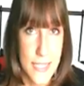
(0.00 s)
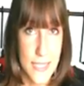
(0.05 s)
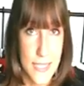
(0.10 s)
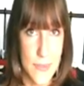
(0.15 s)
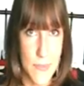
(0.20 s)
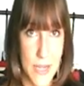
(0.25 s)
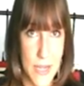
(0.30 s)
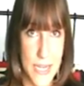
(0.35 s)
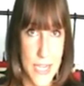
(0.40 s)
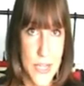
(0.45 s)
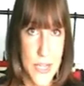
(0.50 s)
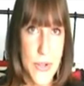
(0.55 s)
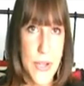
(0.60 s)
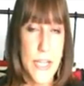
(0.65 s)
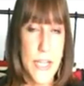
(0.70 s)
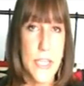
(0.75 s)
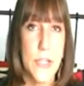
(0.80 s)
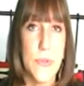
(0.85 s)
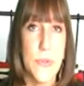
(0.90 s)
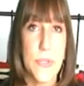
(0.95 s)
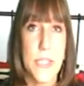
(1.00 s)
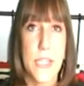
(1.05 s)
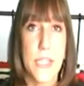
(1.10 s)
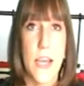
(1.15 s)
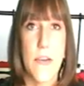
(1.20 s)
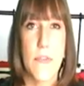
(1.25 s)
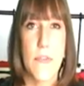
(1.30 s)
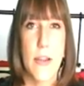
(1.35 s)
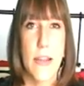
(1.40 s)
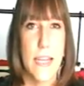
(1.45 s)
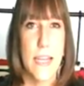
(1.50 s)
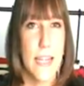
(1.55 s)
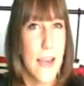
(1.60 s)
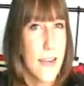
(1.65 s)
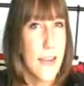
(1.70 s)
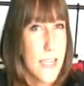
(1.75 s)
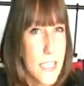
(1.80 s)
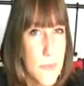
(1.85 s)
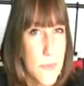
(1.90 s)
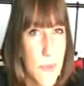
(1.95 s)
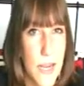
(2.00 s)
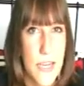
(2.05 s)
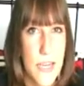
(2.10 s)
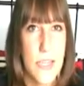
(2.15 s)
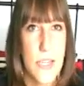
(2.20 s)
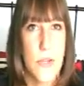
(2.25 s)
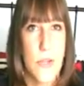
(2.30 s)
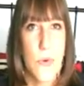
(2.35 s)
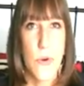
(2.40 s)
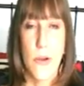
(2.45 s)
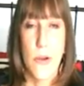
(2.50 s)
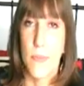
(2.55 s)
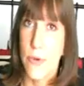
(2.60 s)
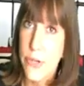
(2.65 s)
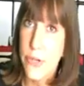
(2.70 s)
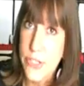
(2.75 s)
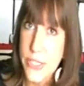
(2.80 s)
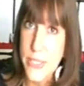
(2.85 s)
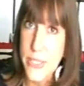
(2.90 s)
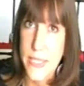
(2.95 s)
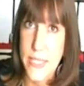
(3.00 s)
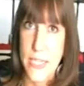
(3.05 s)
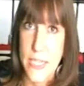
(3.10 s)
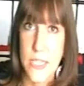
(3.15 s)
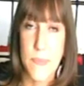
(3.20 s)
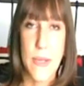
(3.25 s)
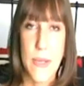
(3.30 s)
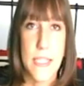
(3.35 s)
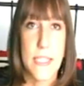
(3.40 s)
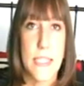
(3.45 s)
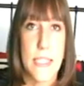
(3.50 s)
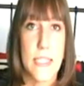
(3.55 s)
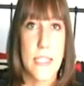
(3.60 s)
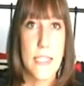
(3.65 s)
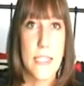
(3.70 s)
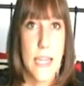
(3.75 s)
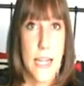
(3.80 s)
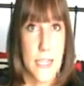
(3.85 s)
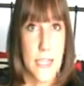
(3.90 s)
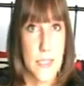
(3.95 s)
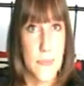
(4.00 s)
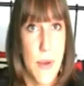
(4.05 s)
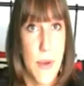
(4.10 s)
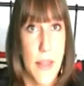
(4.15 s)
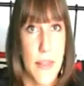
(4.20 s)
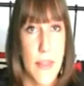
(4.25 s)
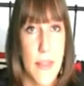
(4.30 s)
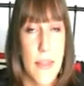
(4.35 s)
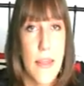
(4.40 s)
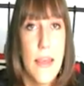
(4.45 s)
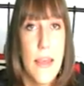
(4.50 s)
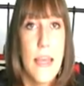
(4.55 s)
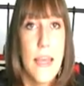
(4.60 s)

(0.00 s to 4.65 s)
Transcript: is the money you can use to cover any unexpected or emergency expenses next month.